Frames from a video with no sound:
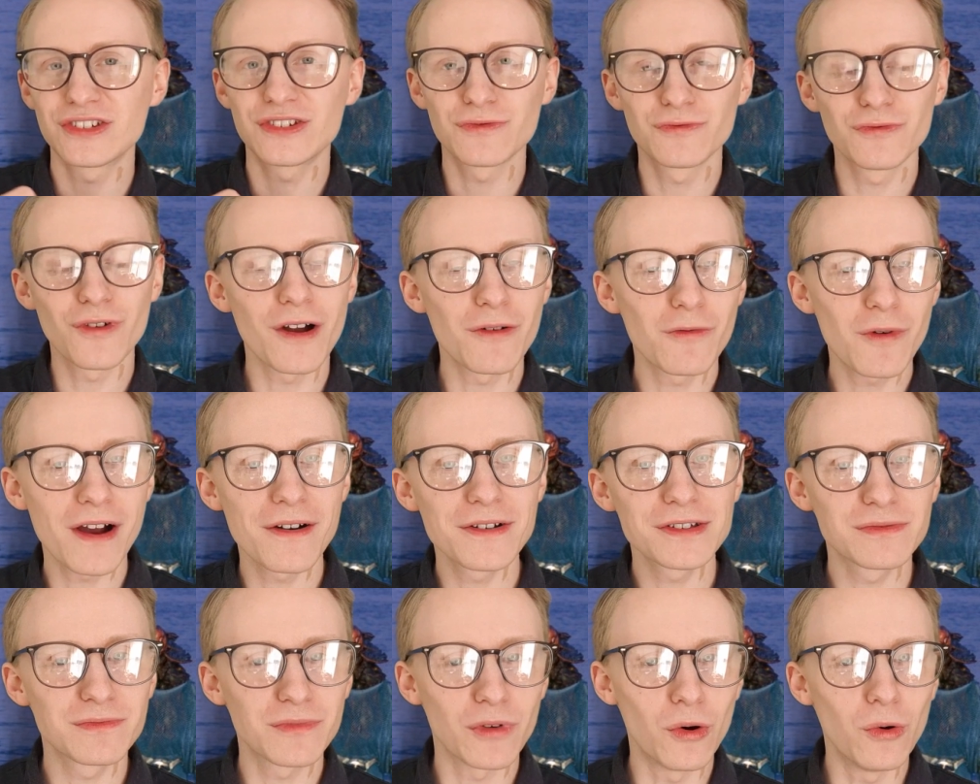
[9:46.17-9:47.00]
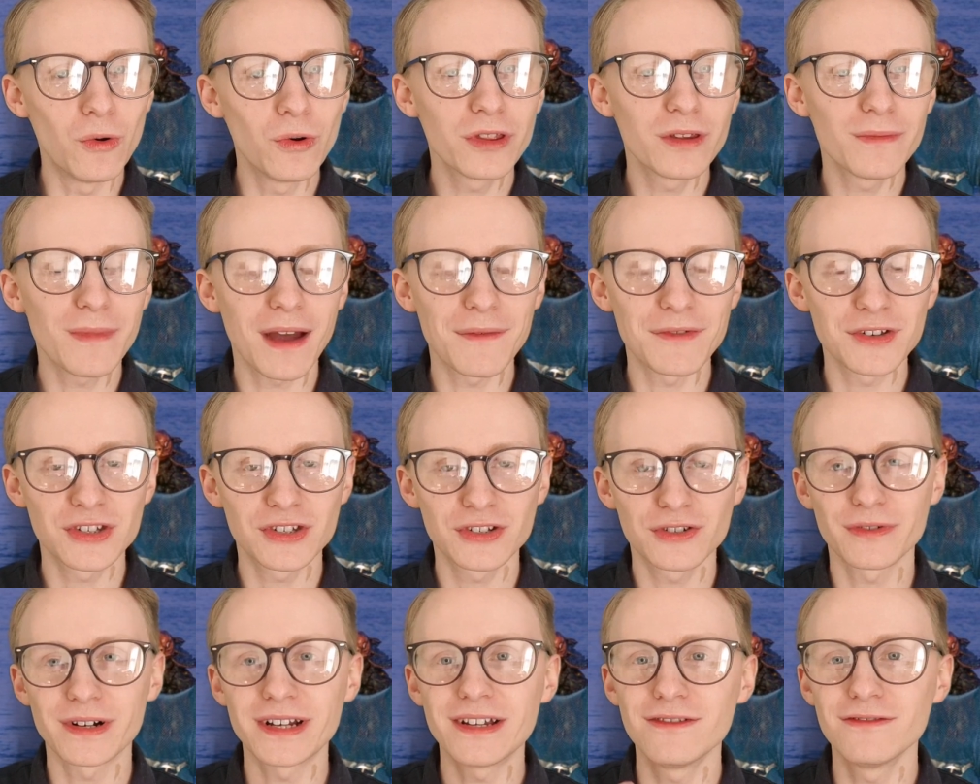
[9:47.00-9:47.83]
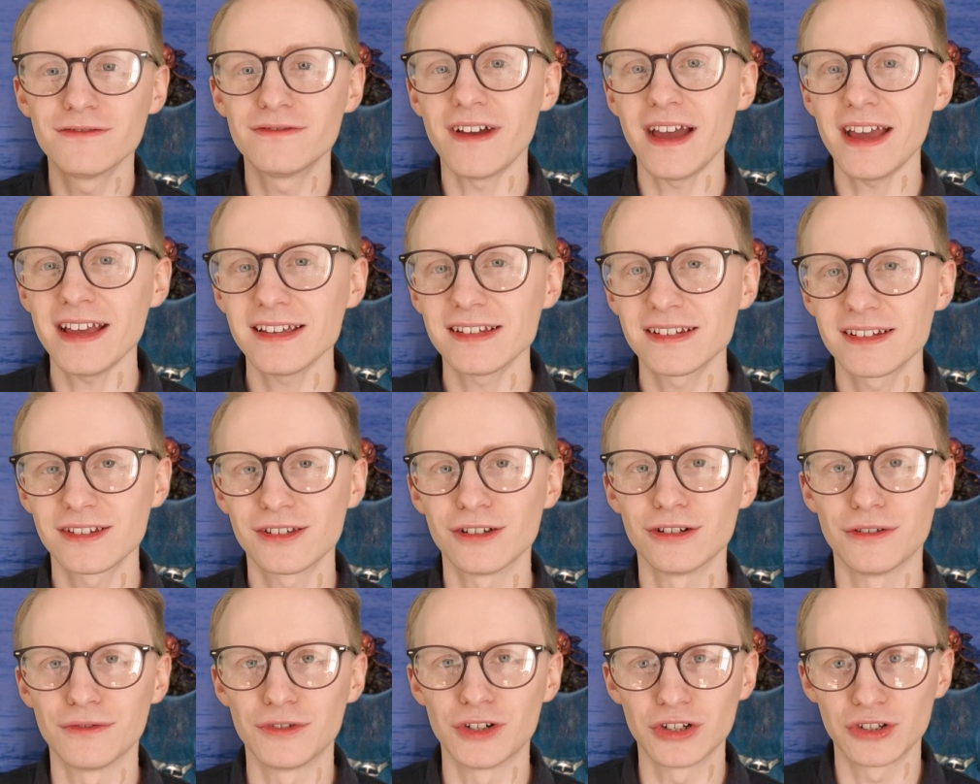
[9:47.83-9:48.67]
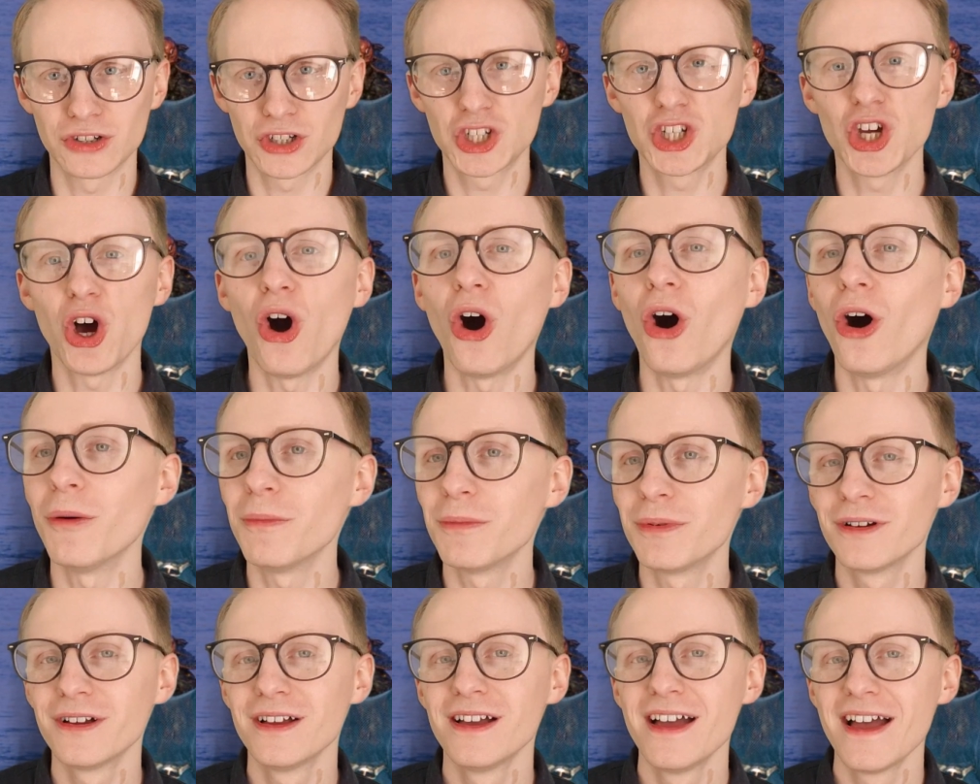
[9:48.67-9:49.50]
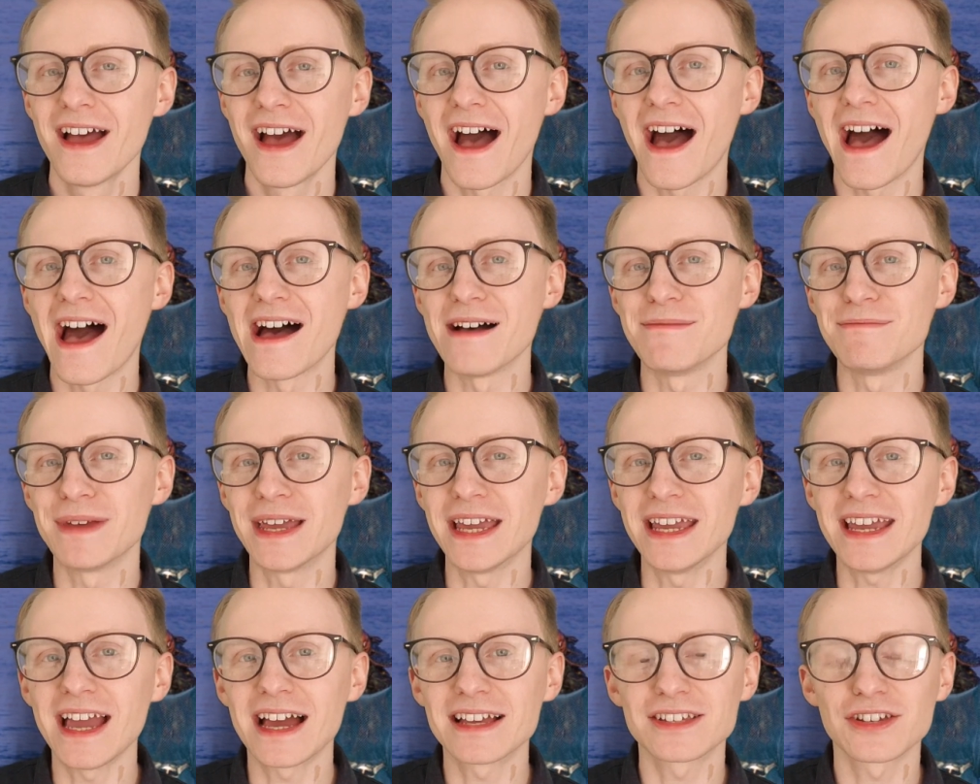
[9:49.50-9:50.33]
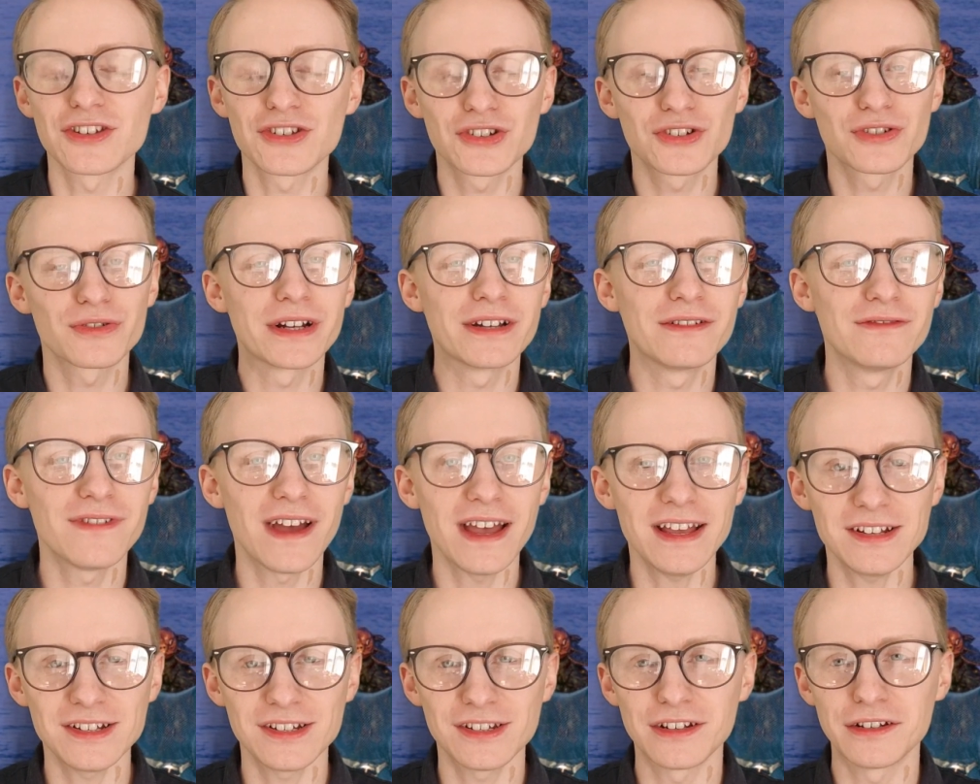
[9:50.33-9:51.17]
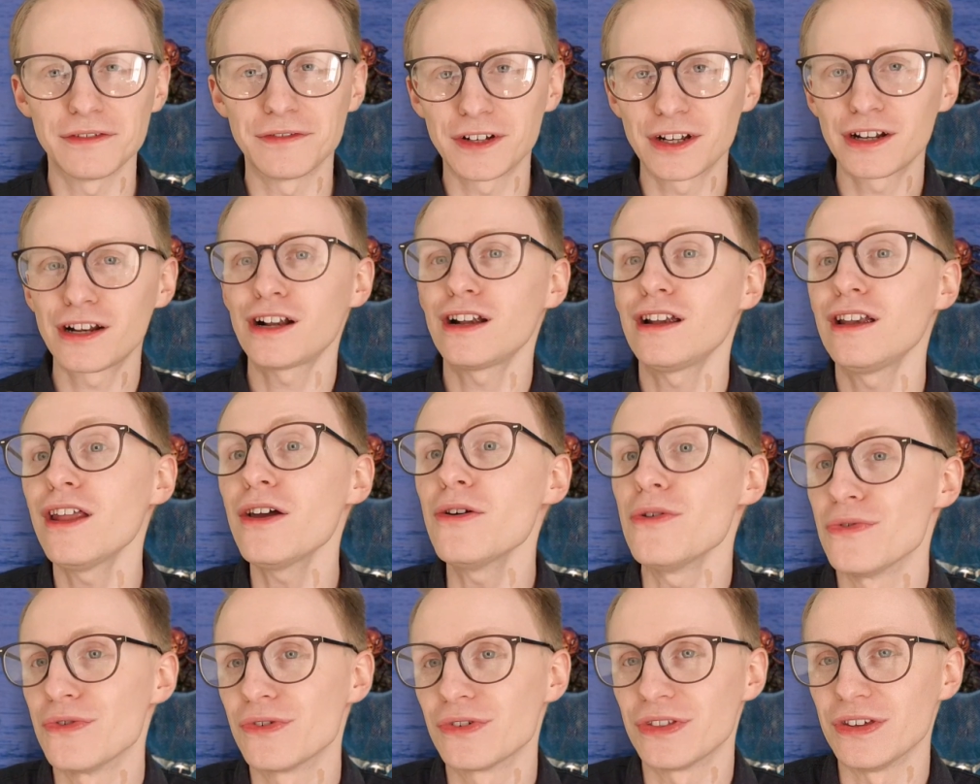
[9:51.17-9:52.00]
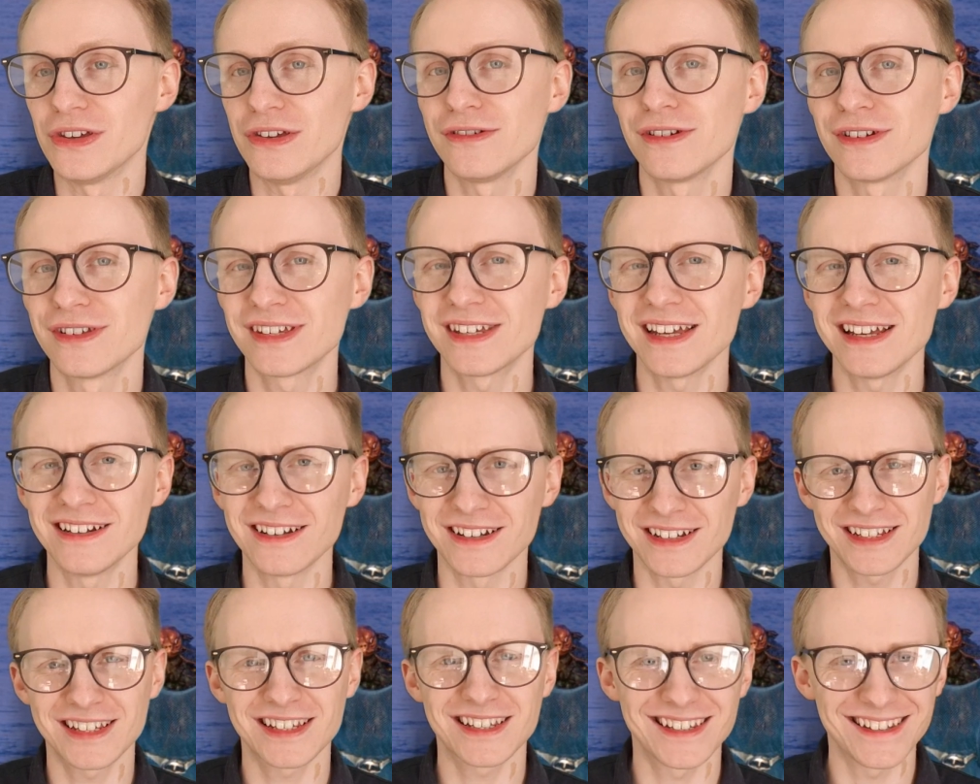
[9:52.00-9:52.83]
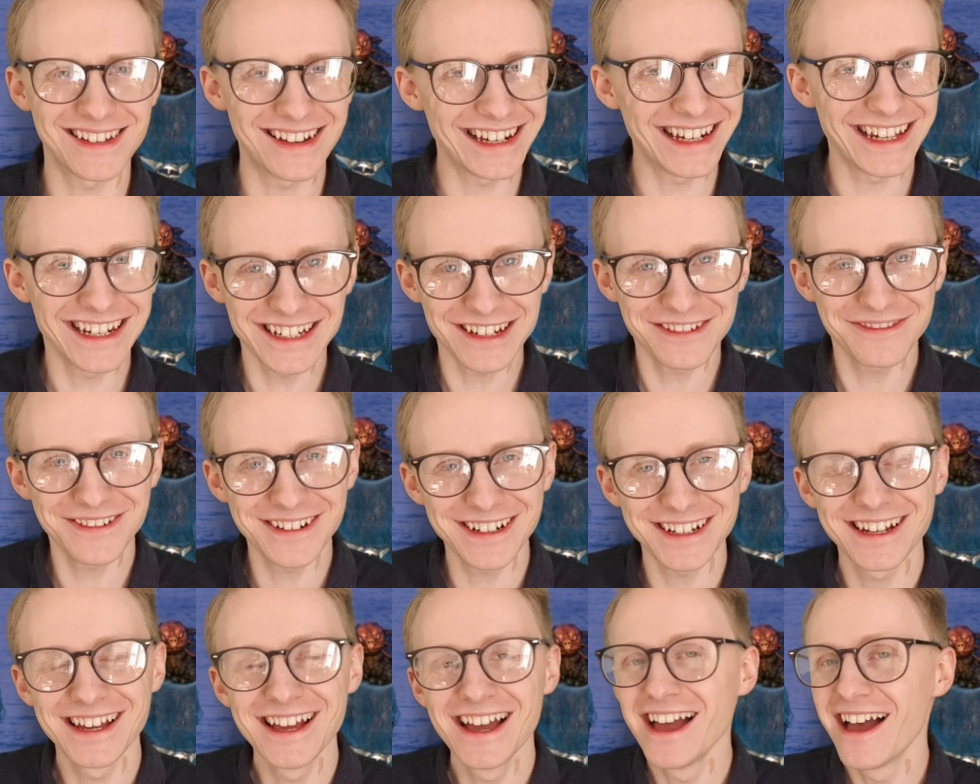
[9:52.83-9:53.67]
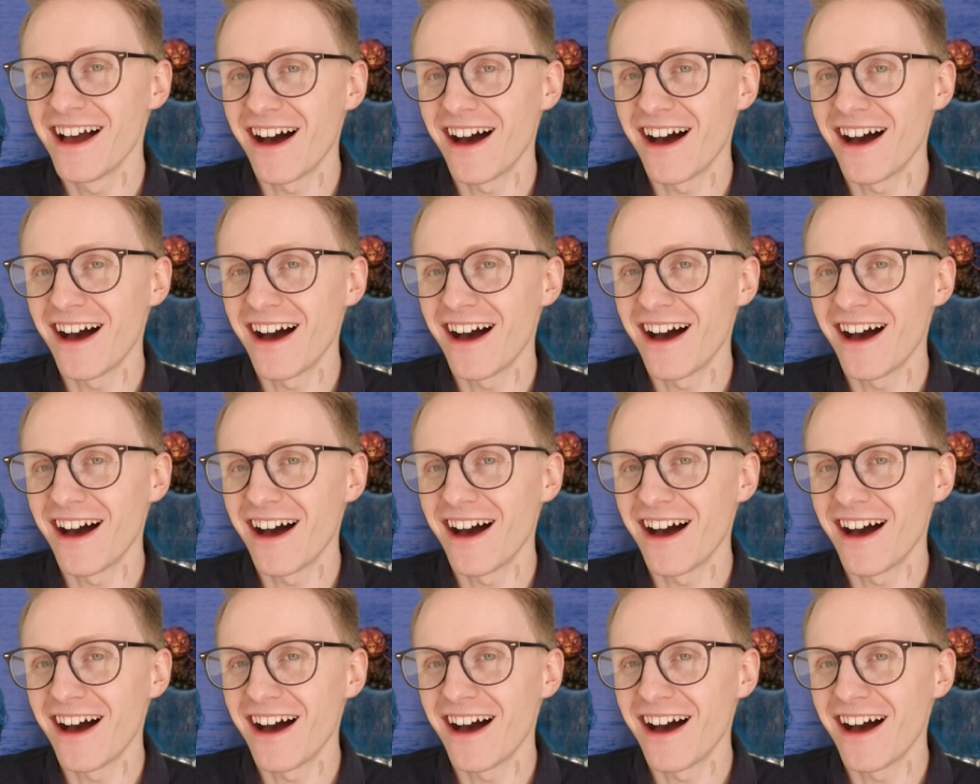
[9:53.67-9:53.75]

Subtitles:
whereas all of them have a string vest sort of just top, he has a string vest sort of cloak that you can see looks slightly different.